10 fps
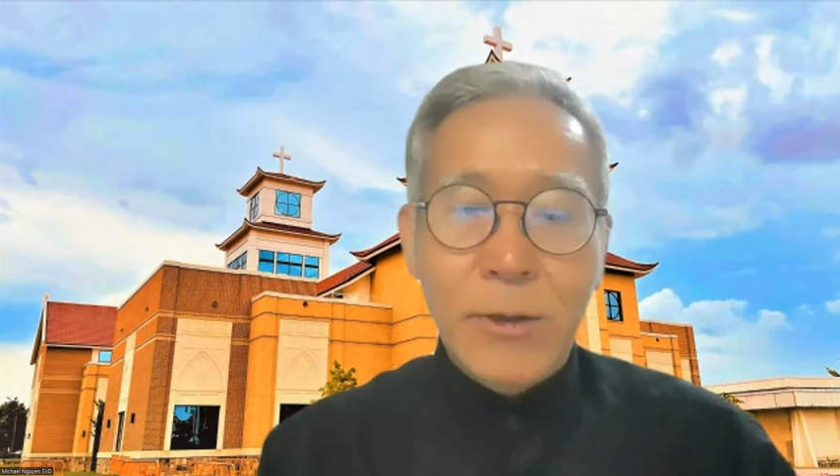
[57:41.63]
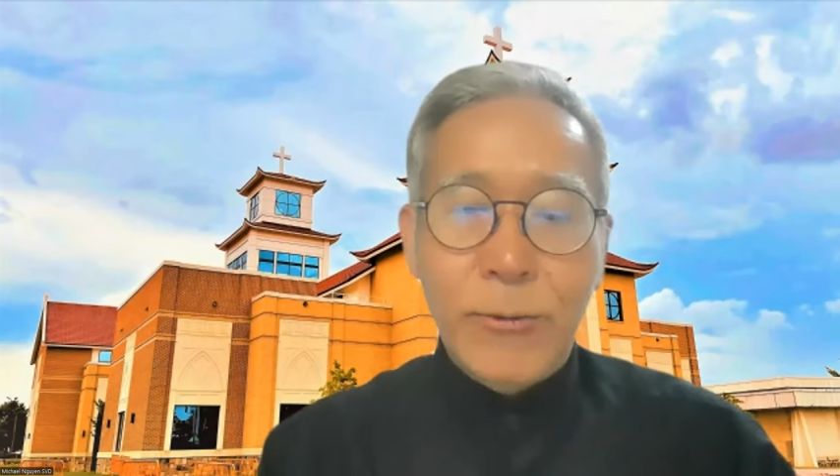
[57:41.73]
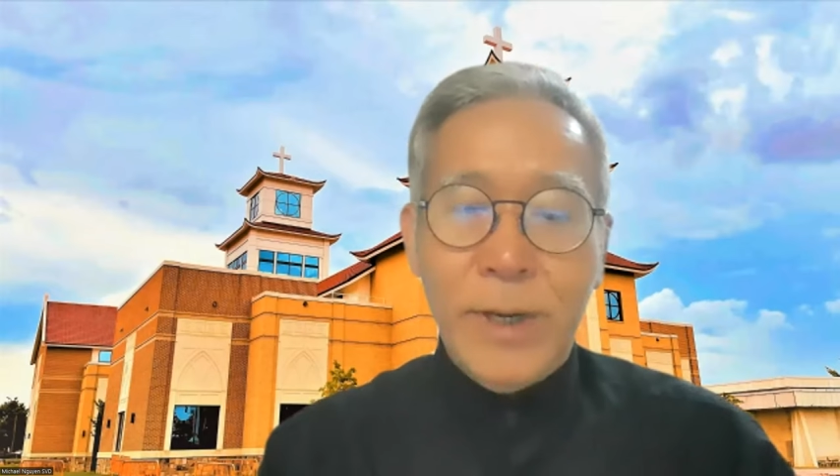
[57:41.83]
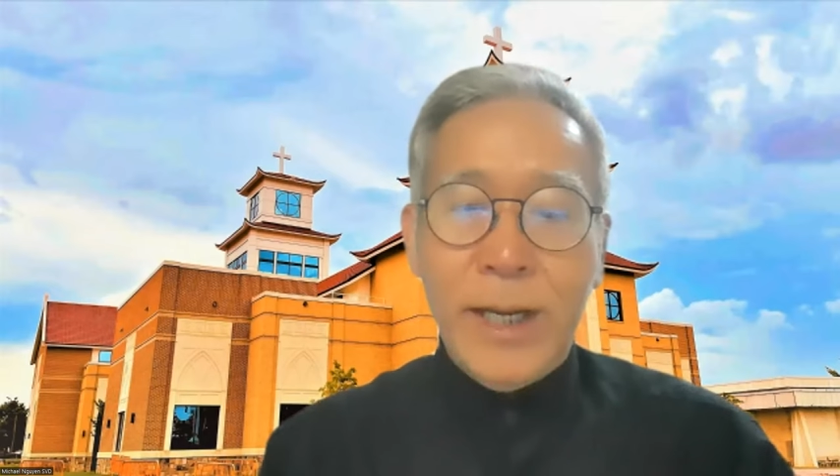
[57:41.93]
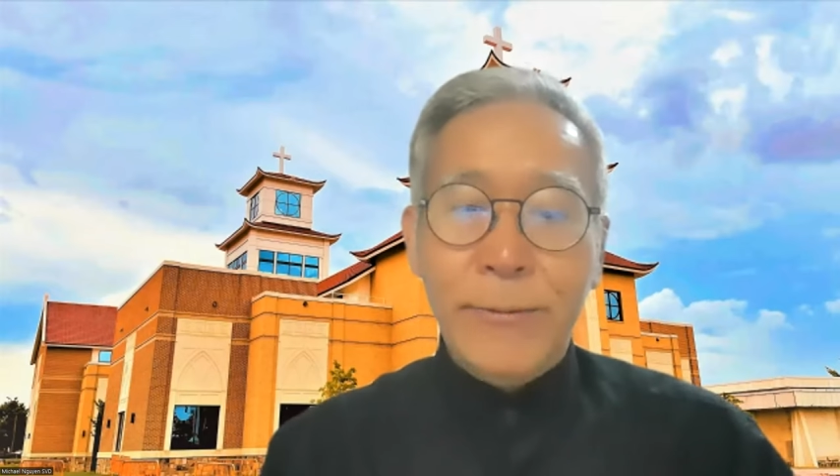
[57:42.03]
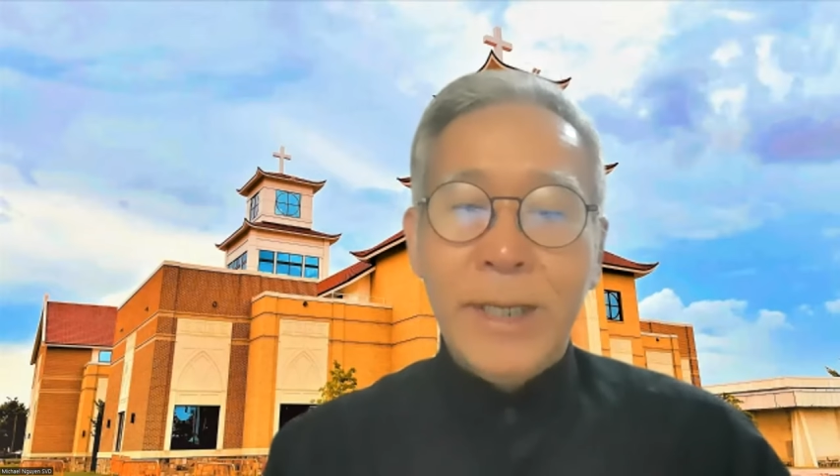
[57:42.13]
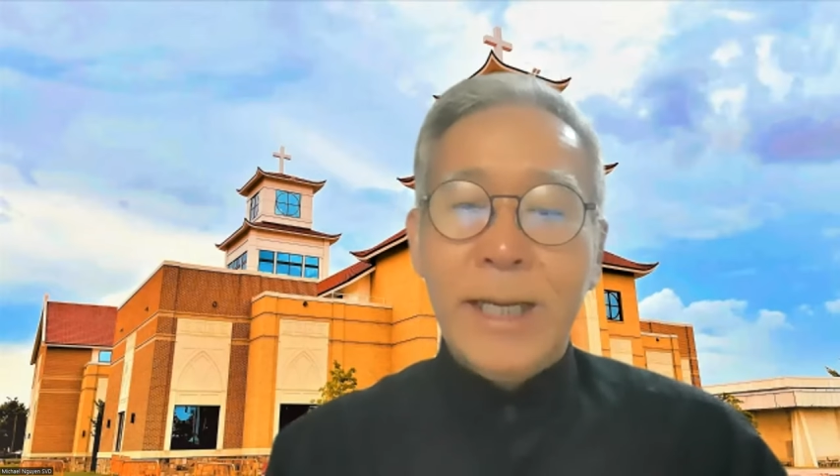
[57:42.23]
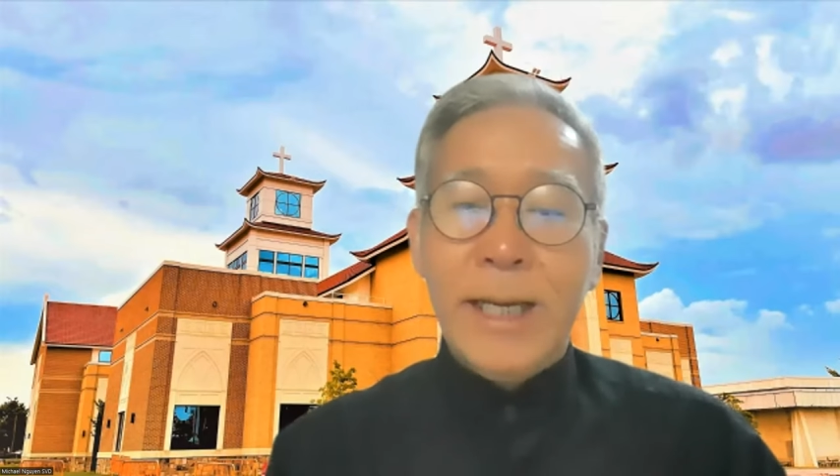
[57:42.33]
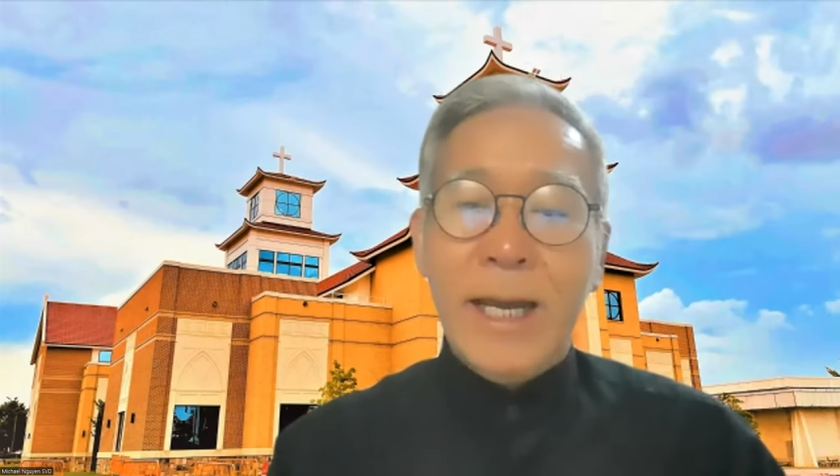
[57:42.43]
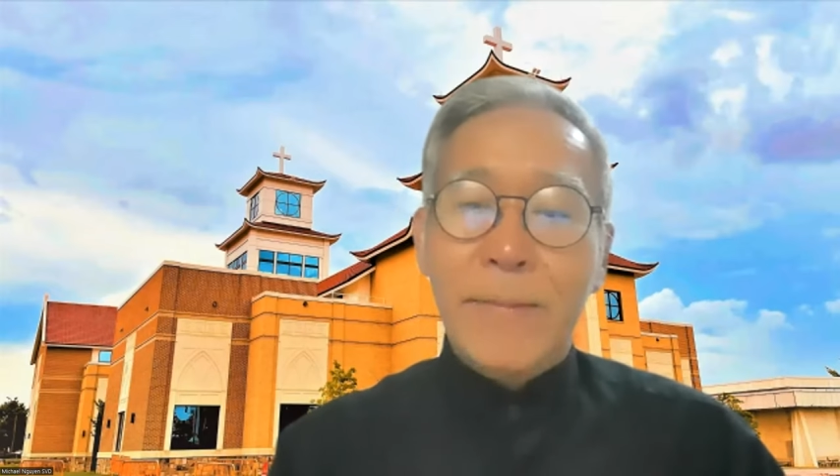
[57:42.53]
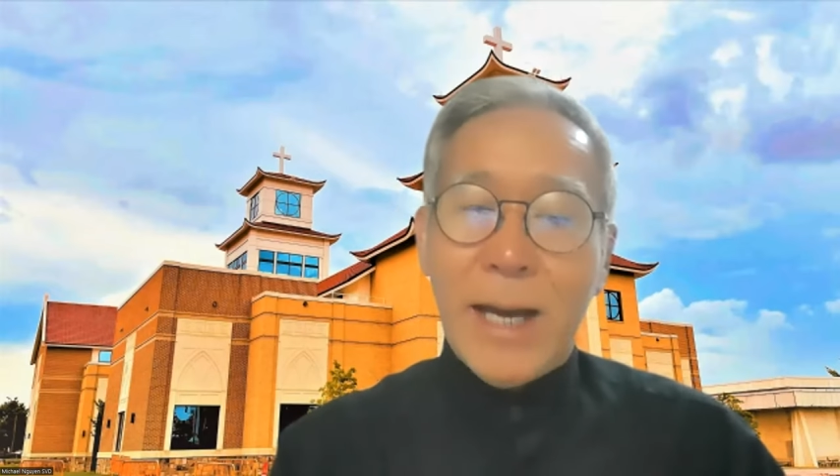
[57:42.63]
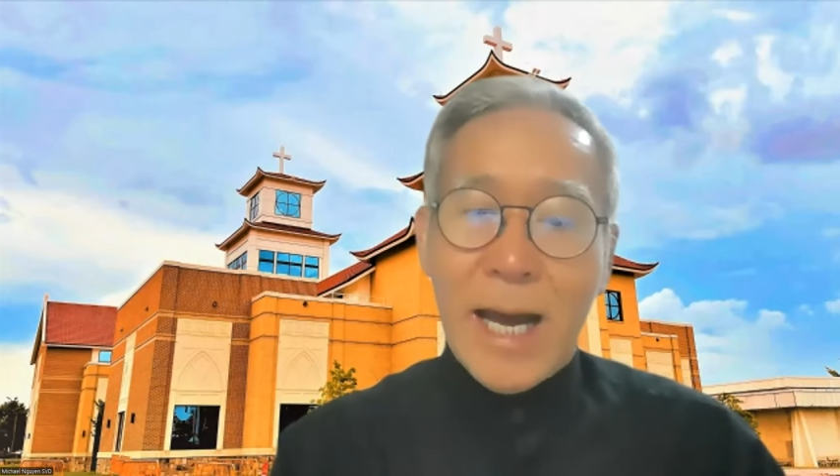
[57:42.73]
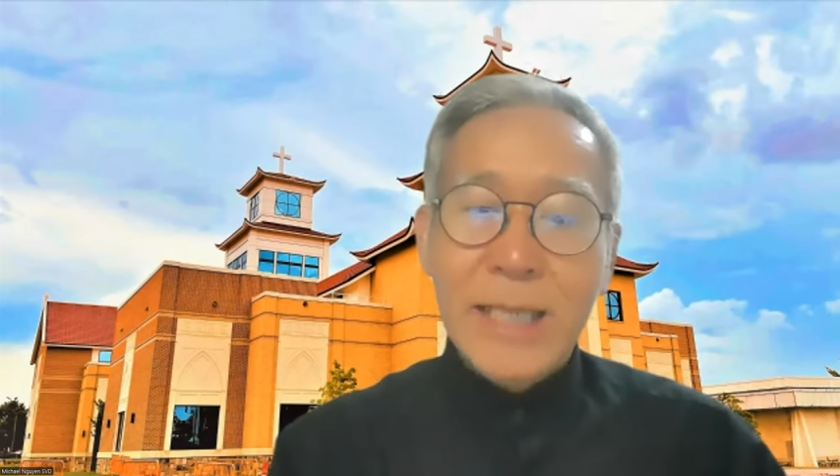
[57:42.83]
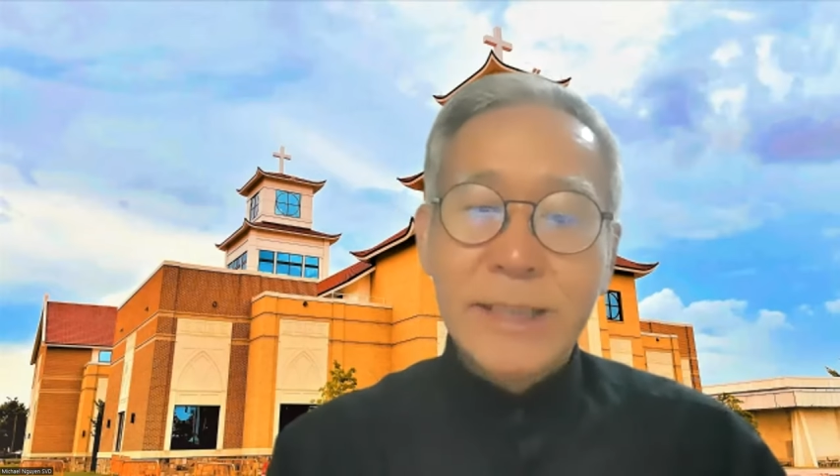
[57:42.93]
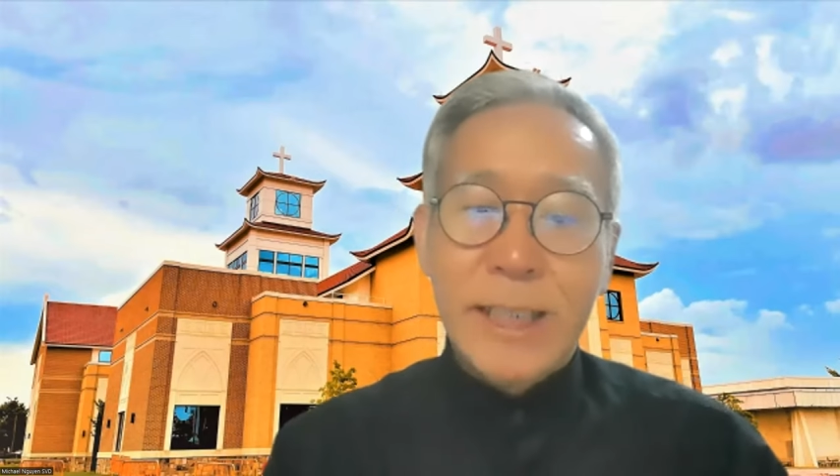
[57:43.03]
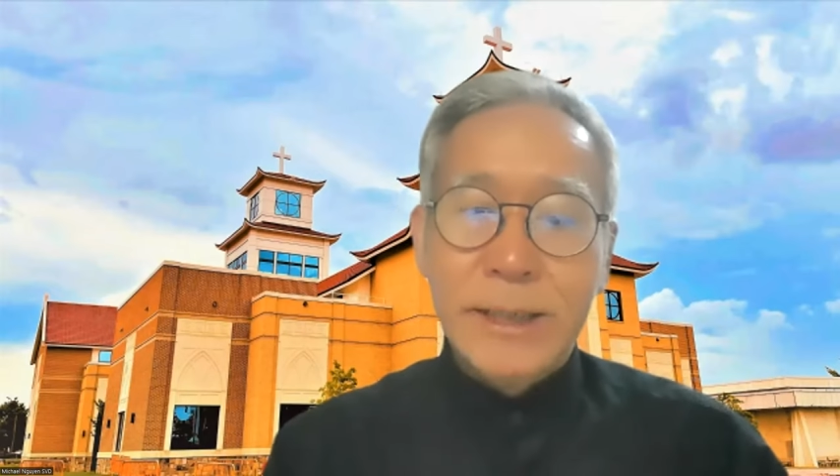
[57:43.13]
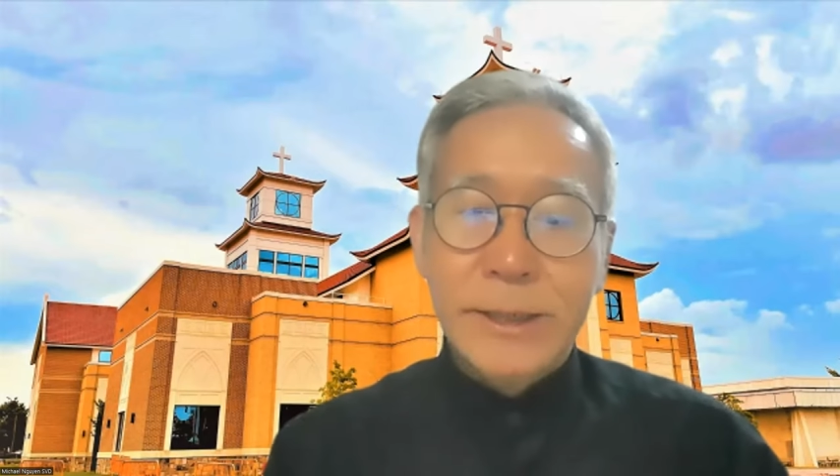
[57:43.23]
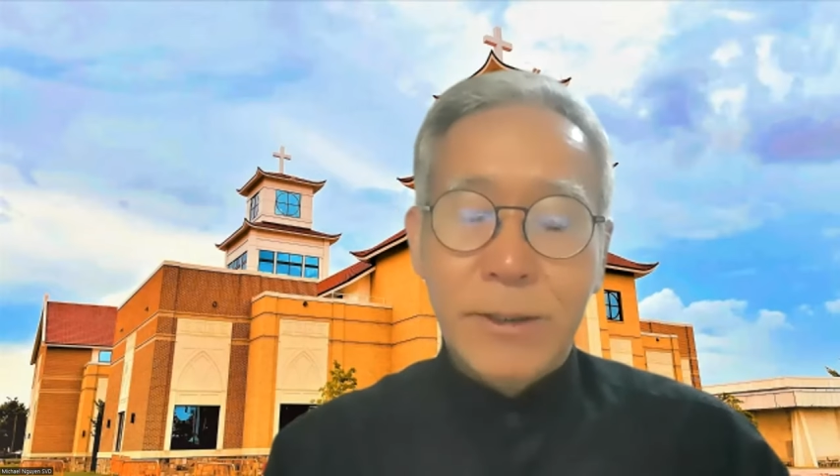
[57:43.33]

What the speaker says: where we can have access